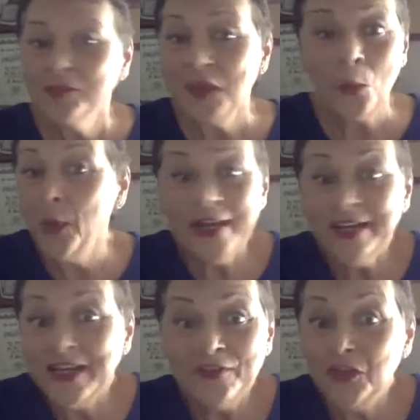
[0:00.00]
that we
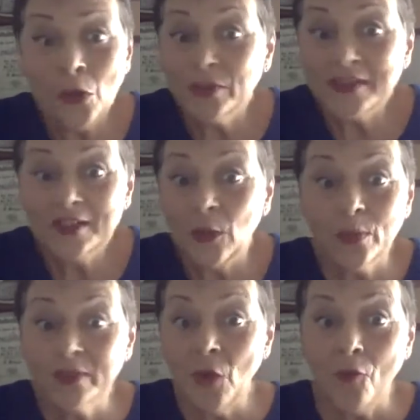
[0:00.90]
didn't even know still
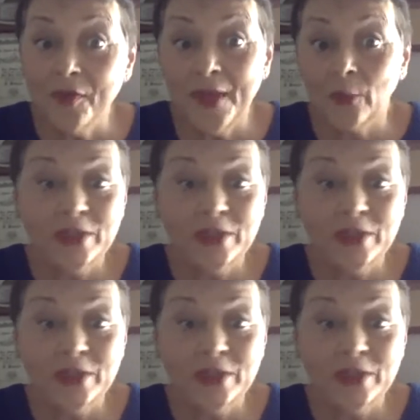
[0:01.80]
was over there.